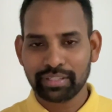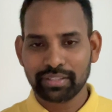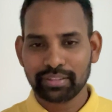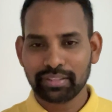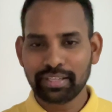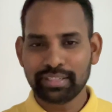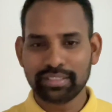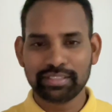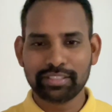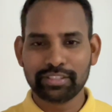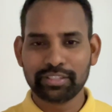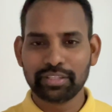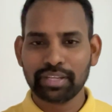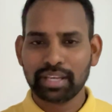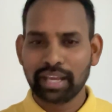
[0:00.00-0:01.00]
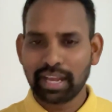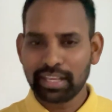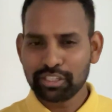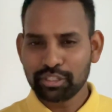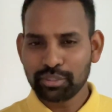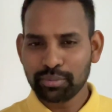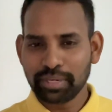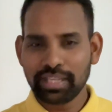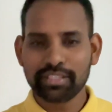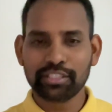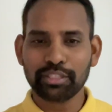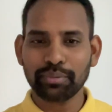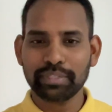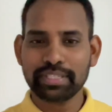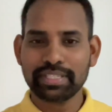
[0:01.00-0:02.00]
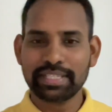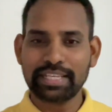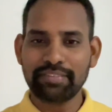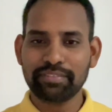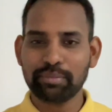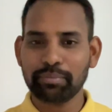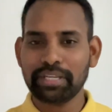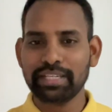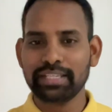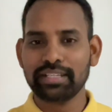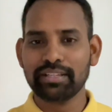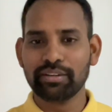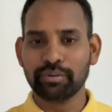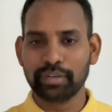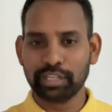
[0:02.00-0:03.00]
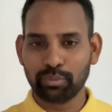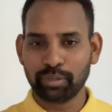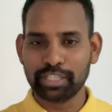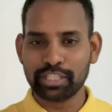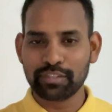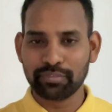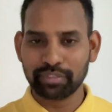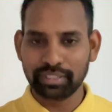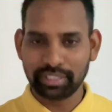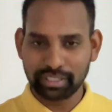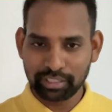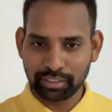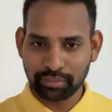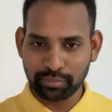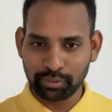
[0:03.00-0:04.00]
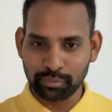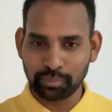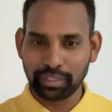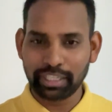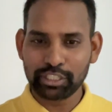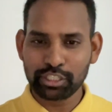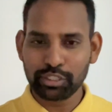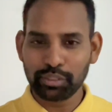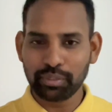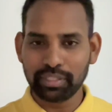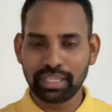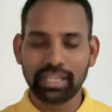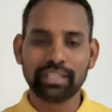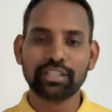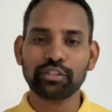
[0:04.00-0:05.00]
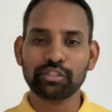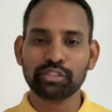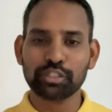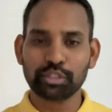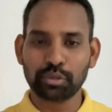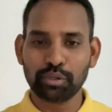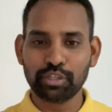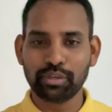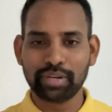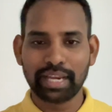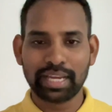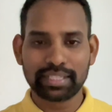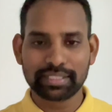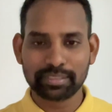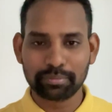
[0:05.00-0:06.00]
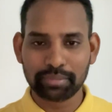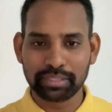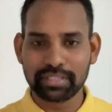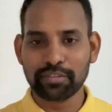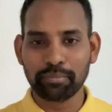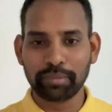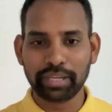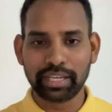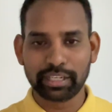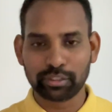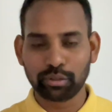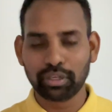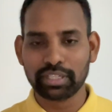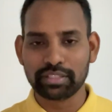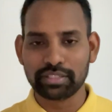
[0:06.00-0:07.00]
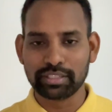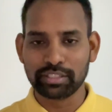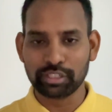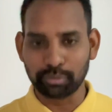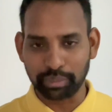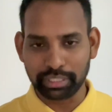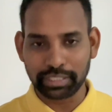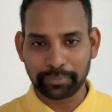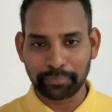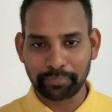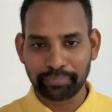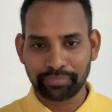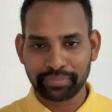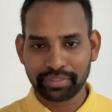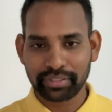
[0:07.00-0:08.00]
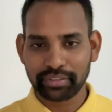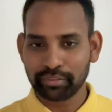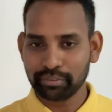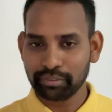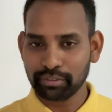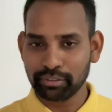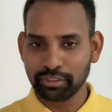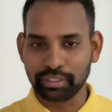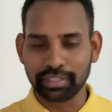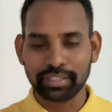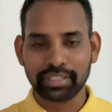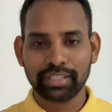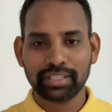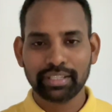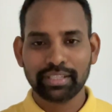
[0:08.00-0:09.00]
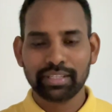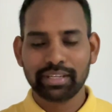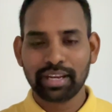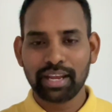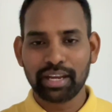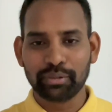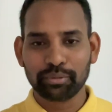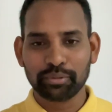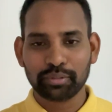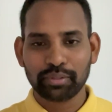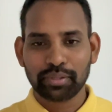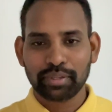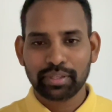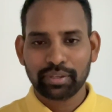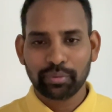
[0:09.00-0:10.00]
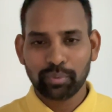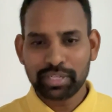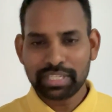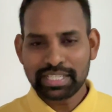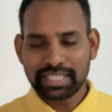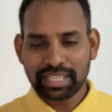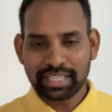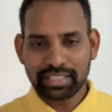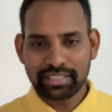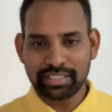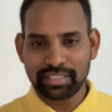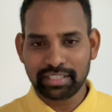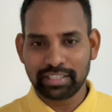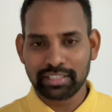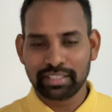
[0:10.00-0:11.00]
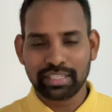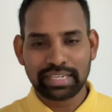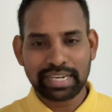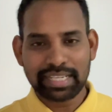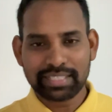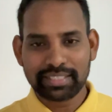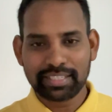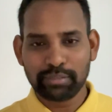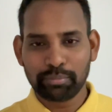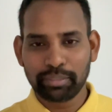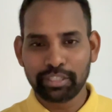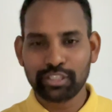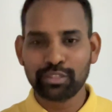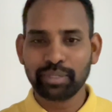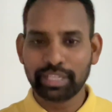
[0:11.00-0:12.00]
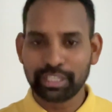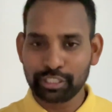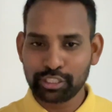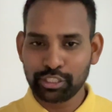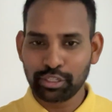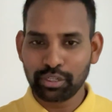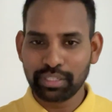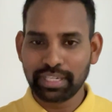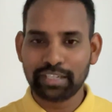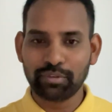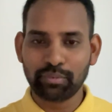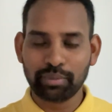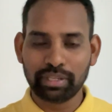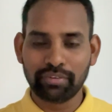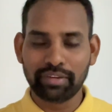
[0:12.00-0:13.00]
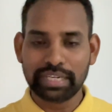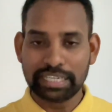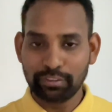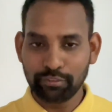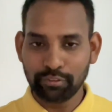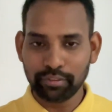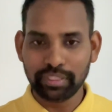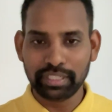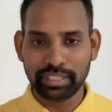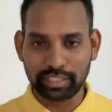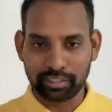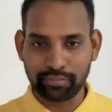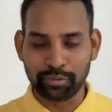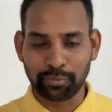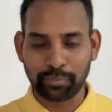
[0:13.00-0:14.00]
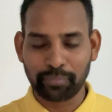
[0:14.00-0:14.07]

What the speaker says: That is, as soon as you receive the meeting request for the interview, ensure that you show your acceptance by acknowledging to it. Good. Now, once that is done, the next step is to ensure that we are ready for the interview.